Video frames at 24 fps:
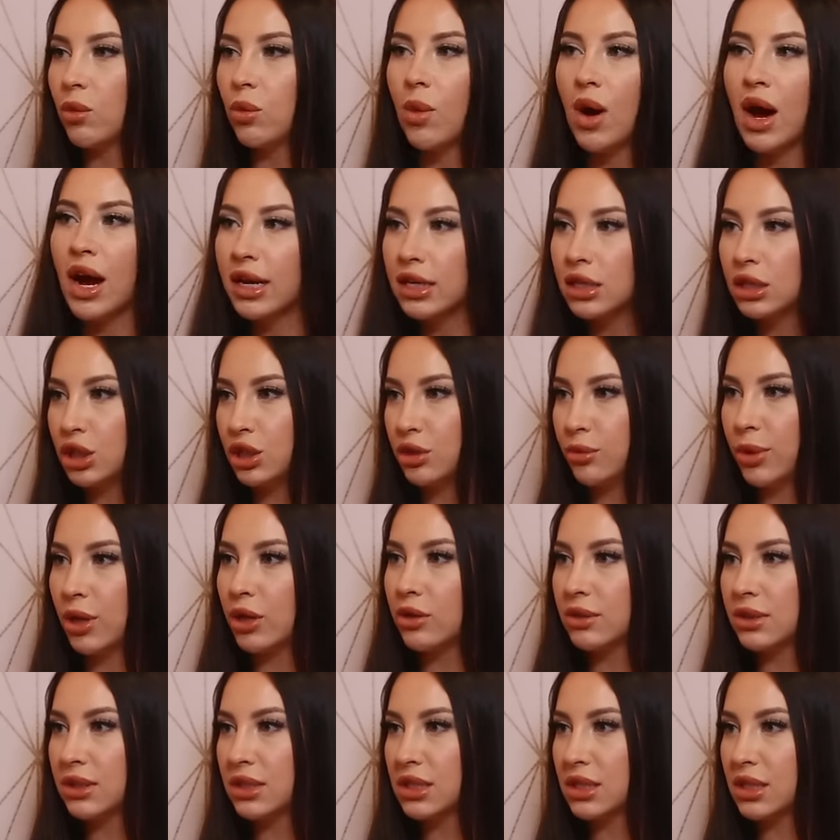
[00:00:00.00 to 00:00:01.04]
why did you
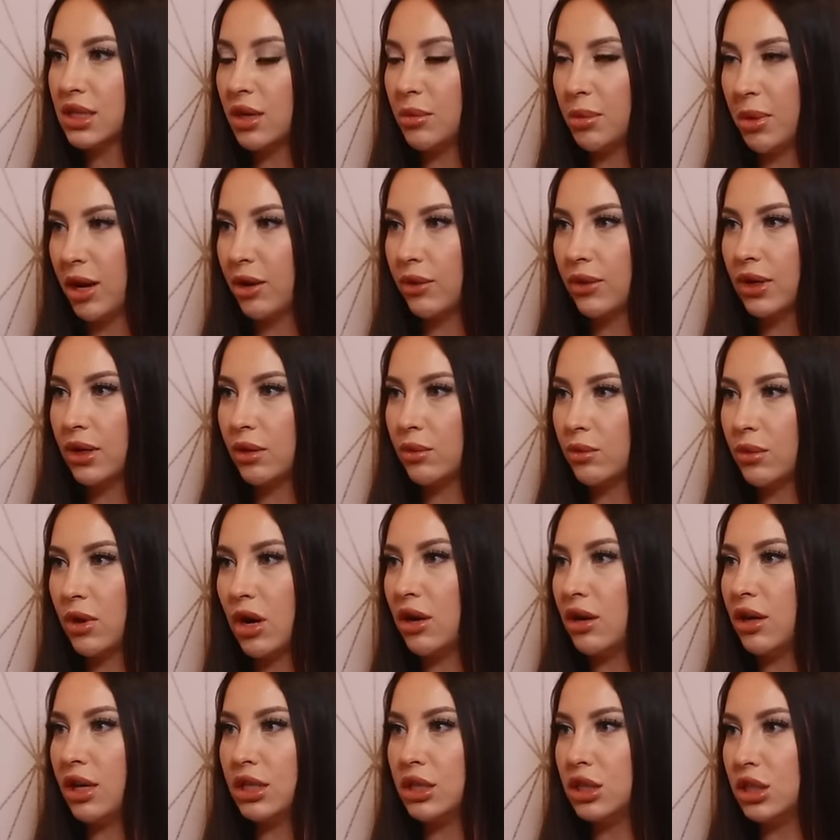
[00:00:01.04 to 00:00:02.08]
post about it
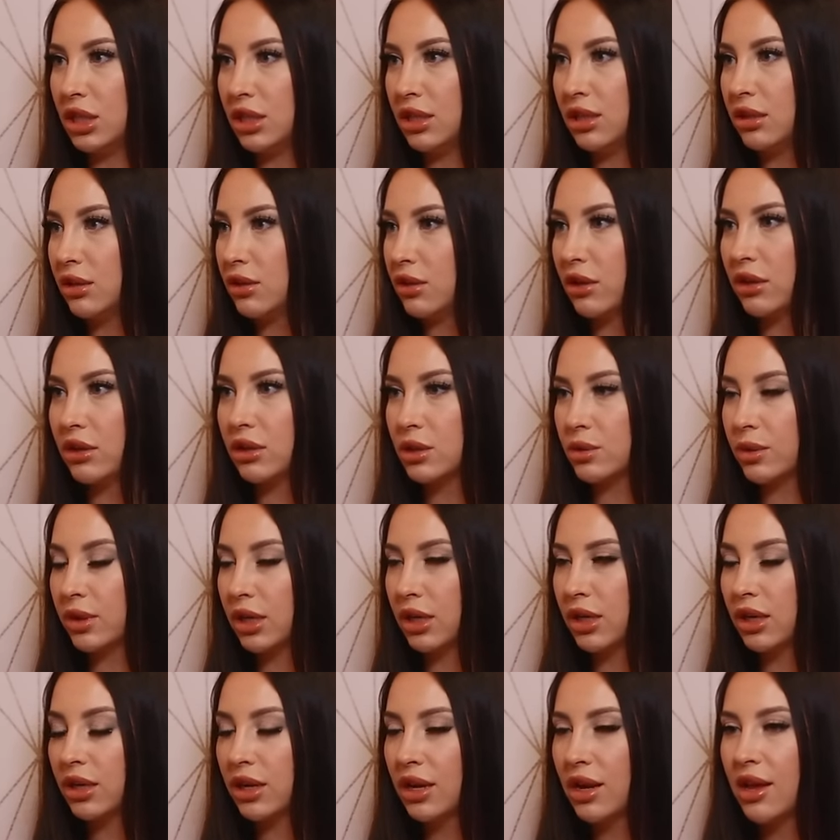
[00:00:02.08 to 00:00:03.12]
on IG or on mm-hmm.
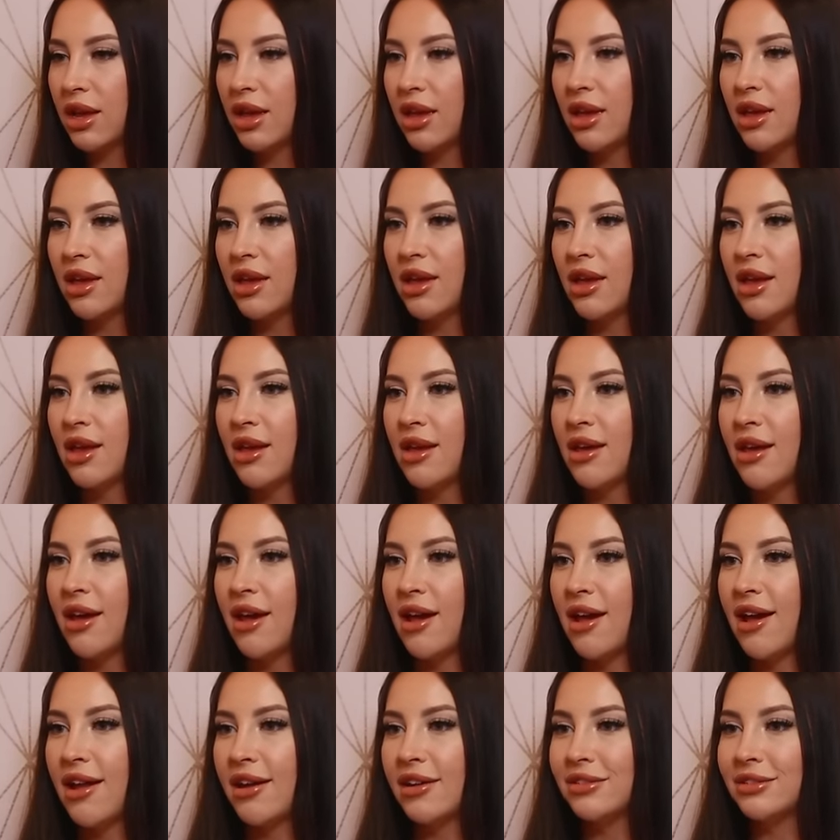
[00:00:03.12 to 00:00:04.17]
Twitter?
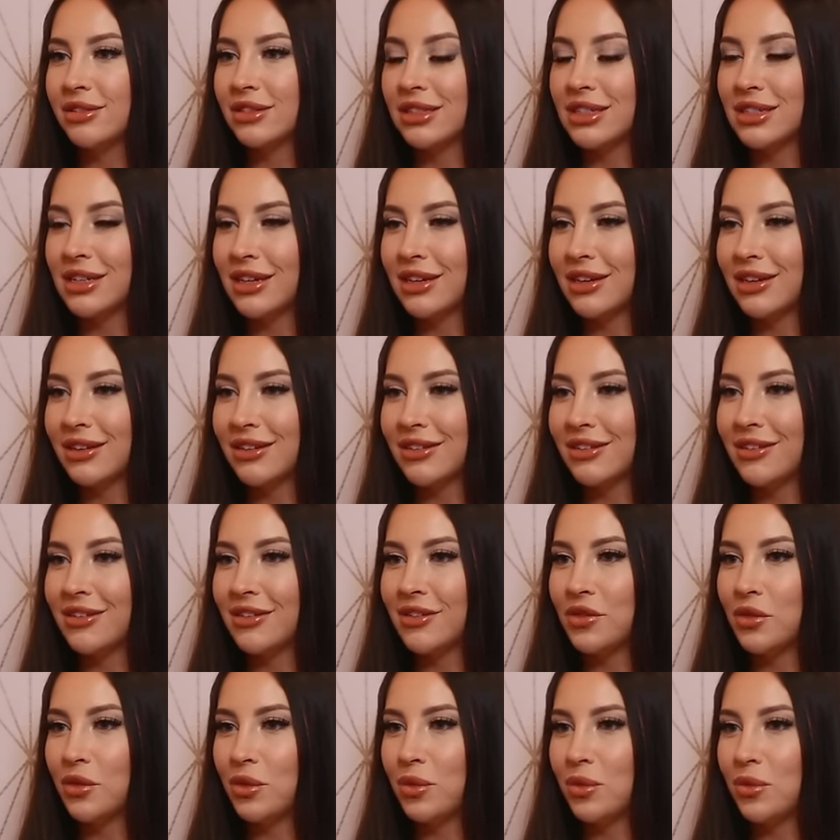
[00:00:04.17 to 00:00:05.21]
And it was like,
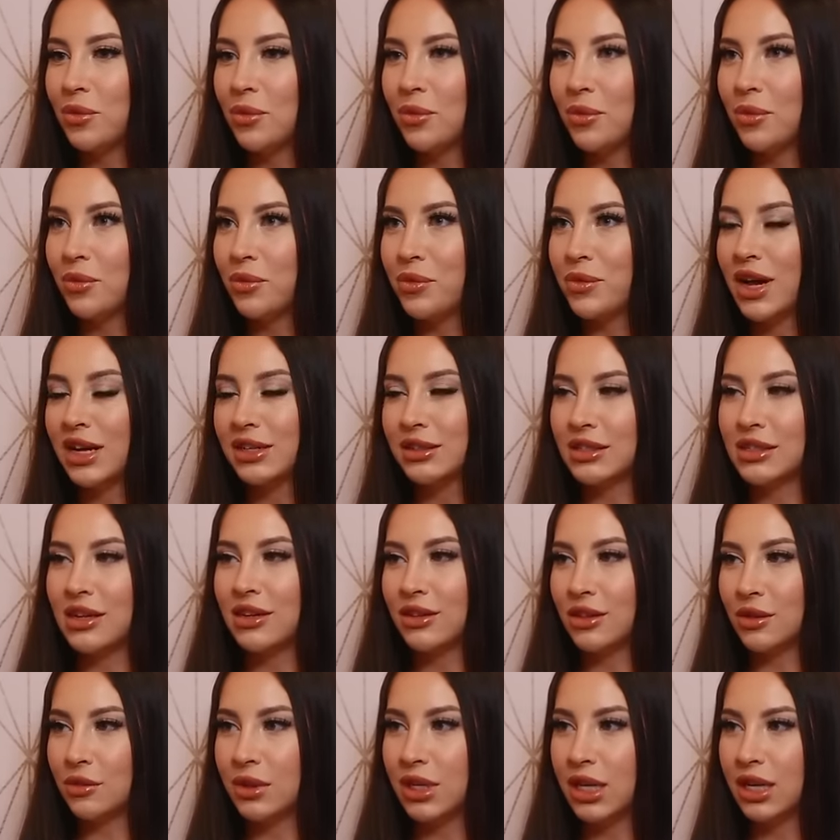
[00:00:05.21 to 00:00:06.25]
that's
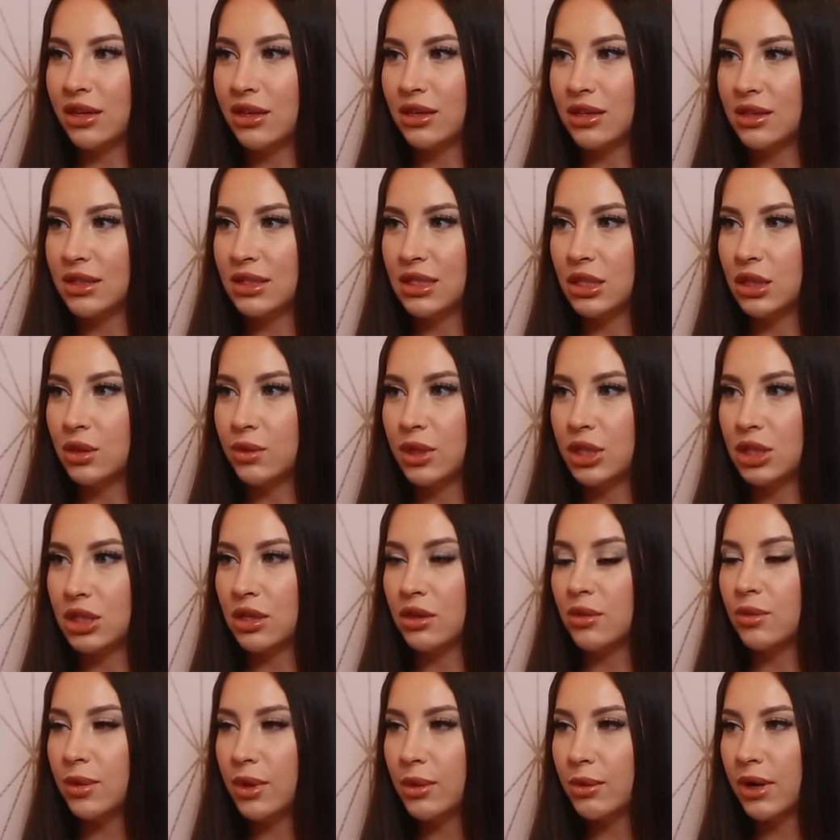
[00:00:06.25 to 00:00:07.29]
not the reality of the
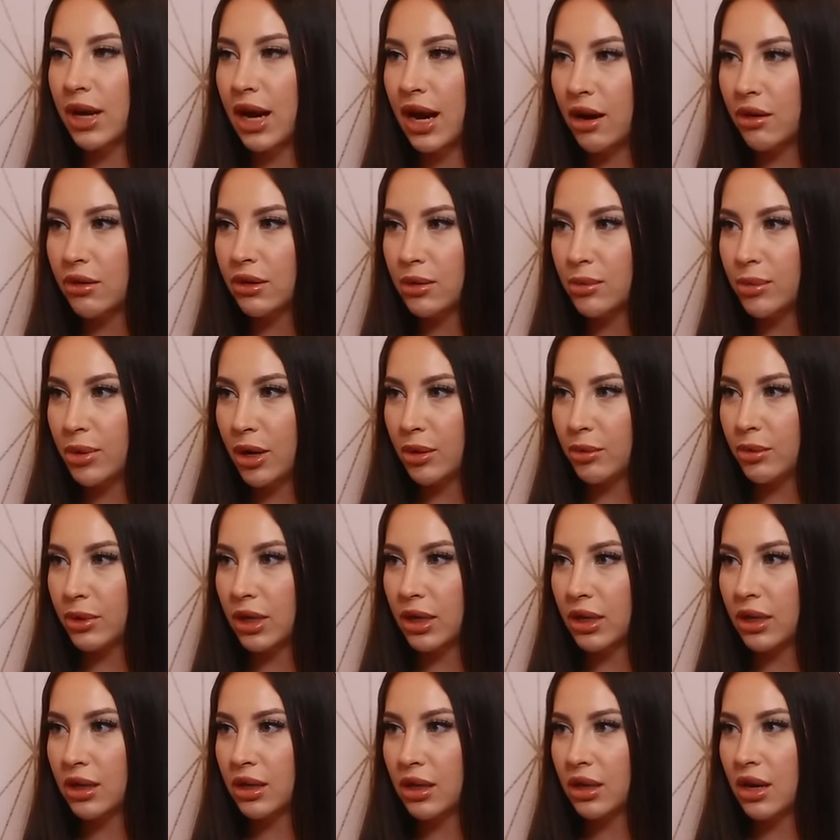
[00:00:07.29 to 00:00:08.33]
situation. We were out in
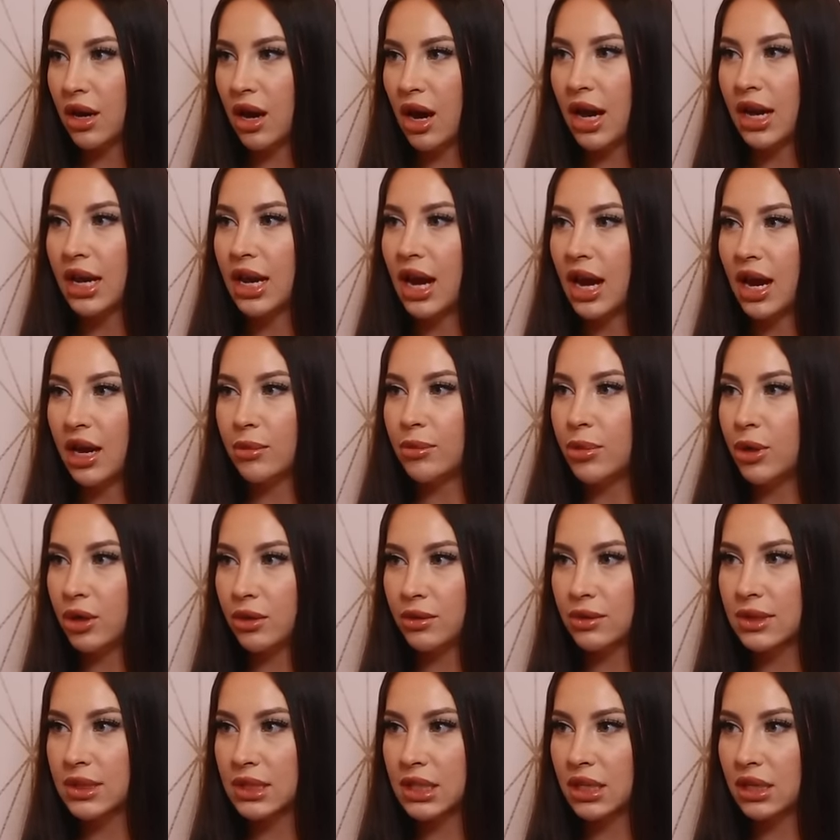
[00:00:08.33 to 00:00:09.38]
public. I had
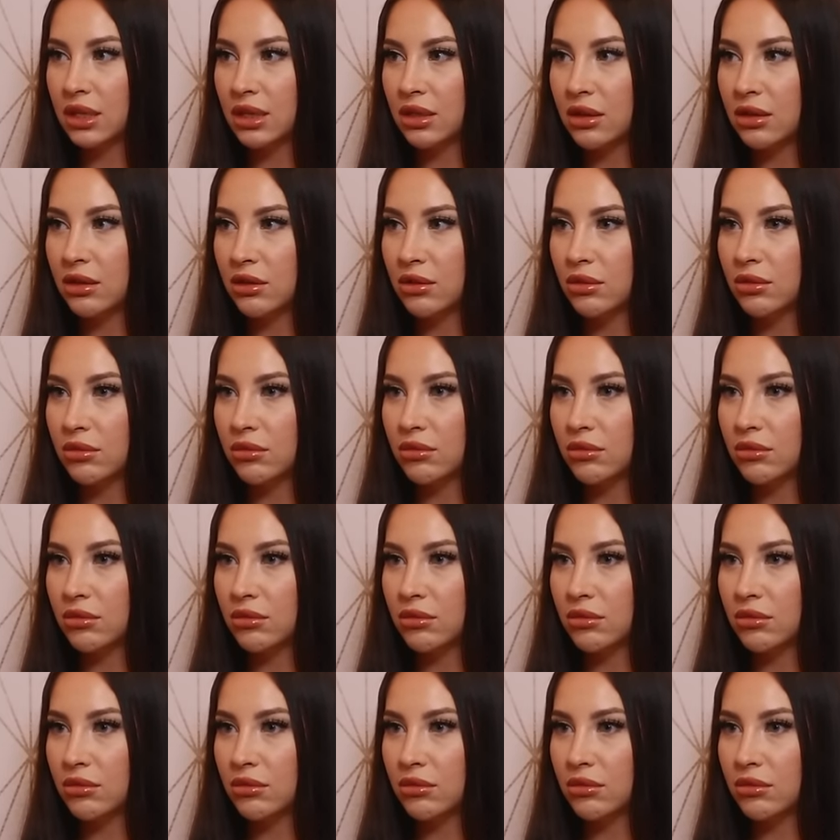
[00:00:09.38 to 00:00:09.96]
posted.